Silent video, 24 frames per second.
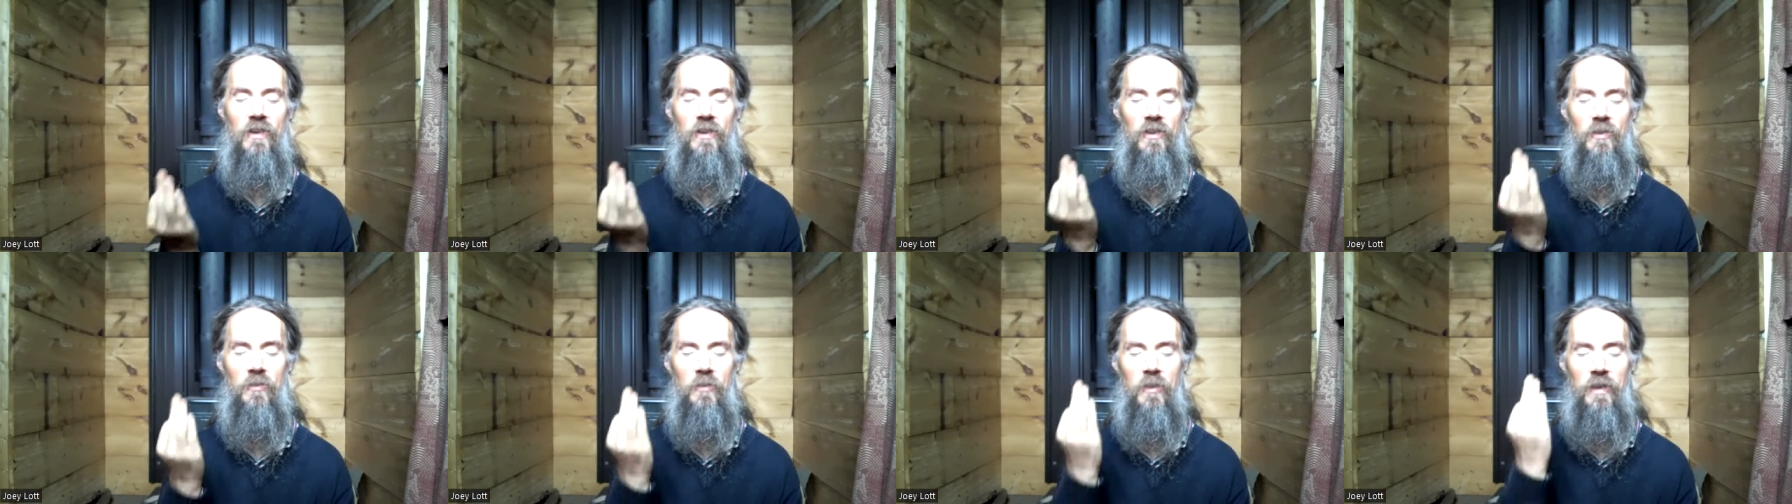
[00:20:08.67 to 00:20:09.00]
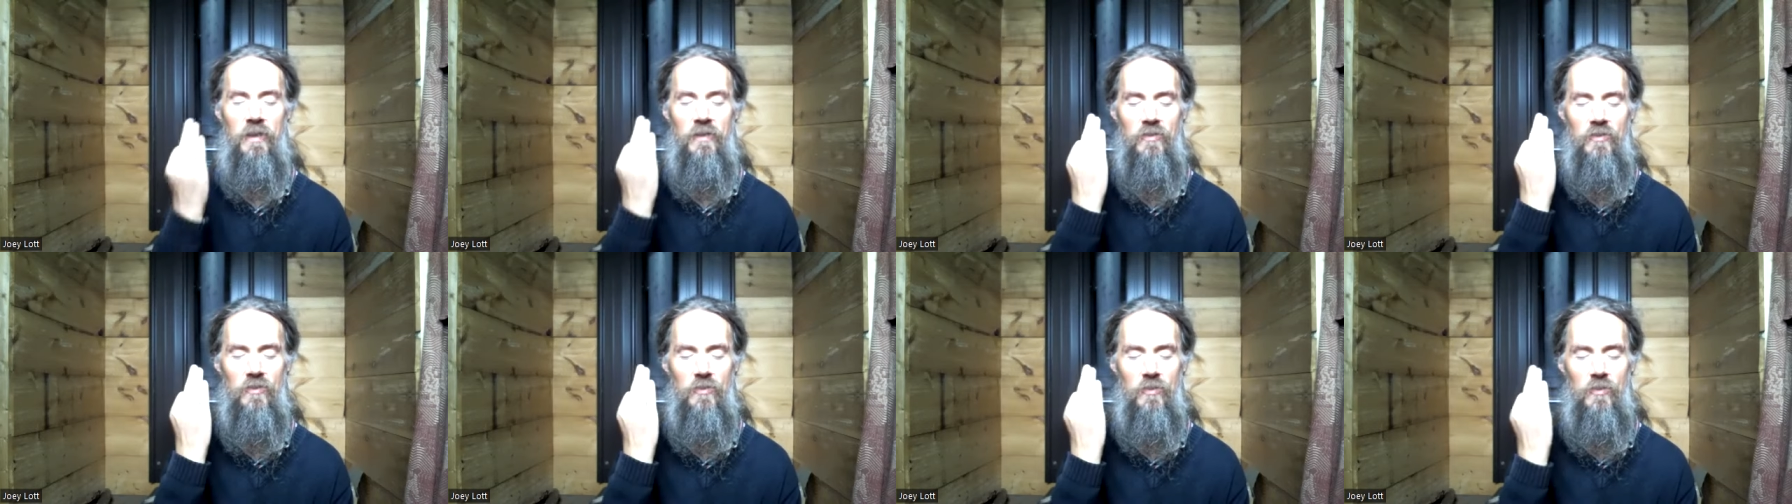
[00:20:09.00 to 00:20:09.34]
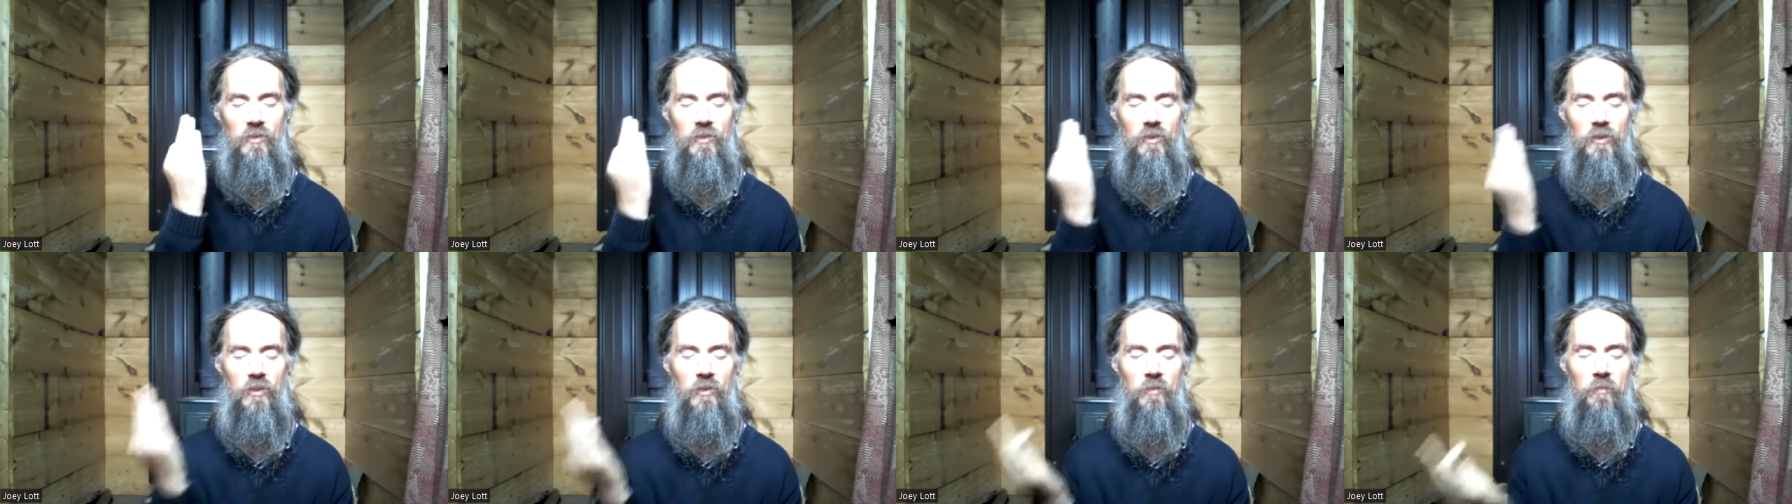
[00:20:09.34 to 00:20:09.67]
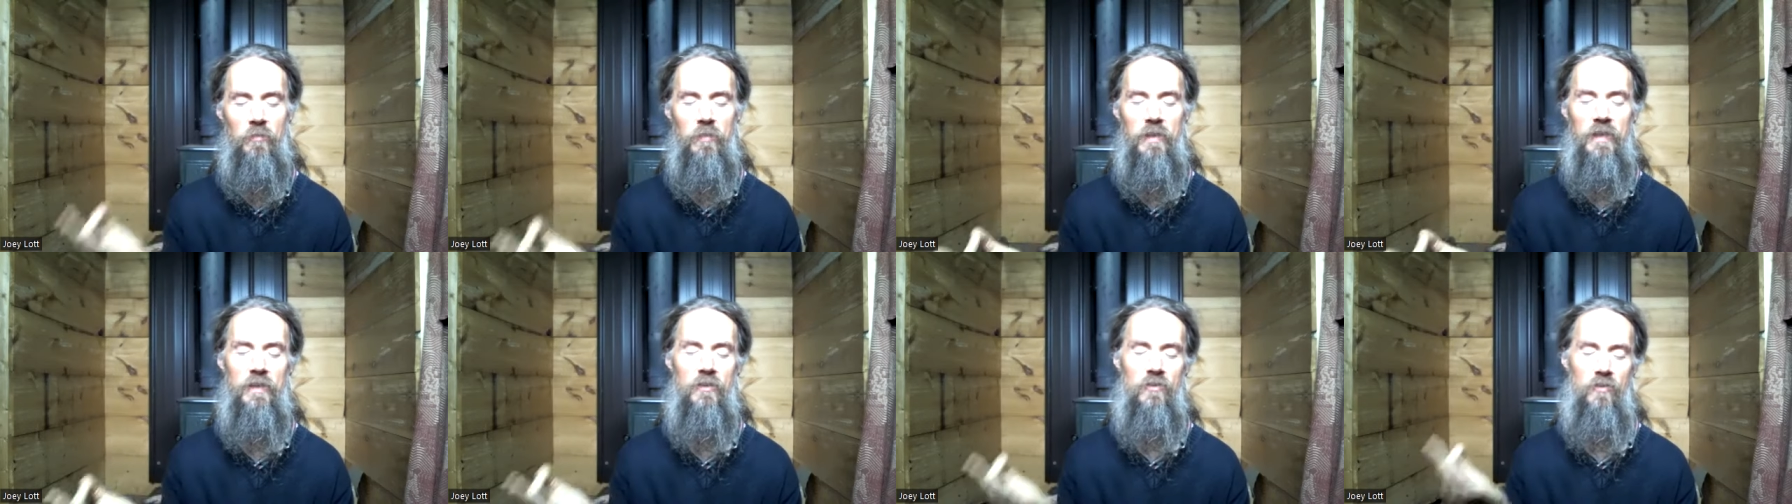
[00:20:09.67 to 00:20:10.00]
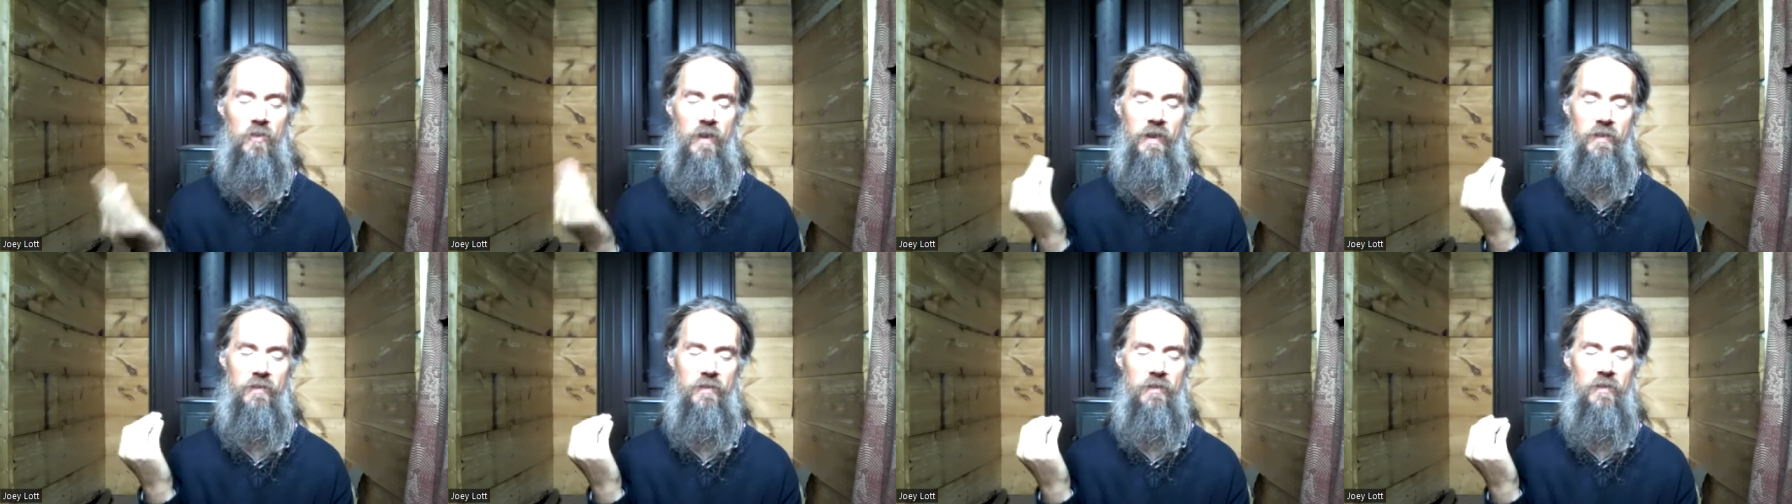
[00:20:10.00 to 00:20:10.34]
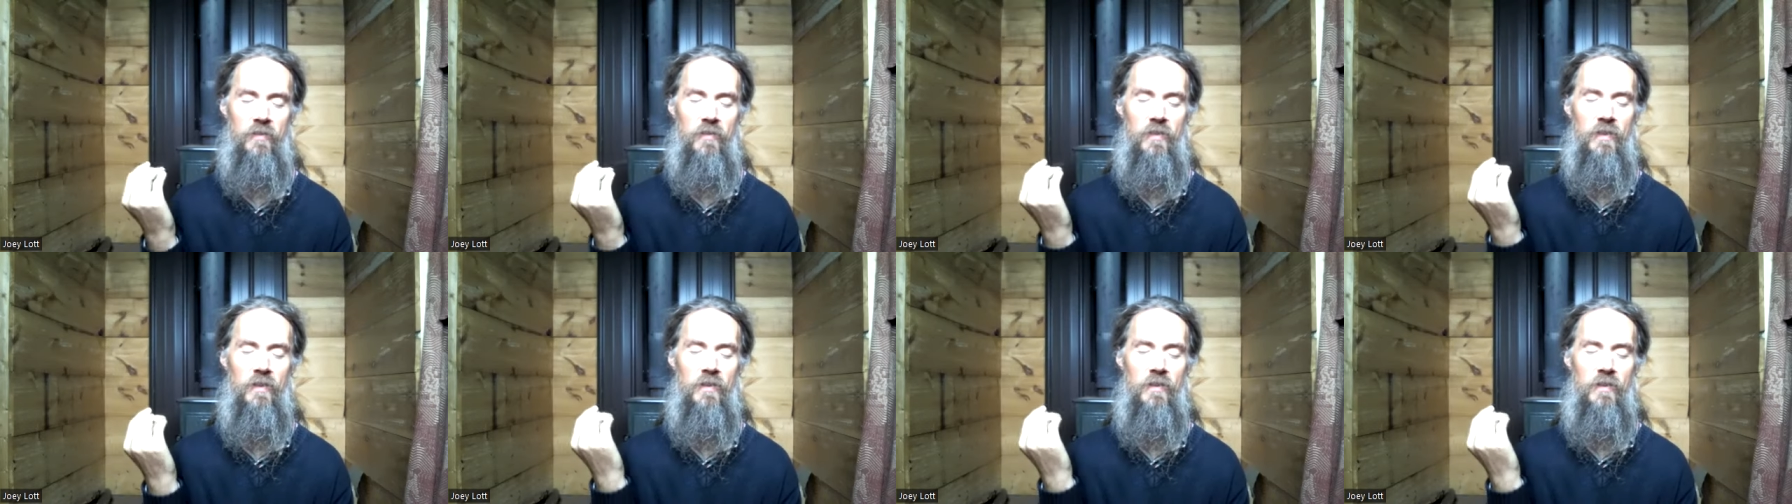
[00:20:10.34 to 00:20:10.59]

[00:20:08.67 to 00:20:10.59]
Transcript: otherwise you couldn't be attracted.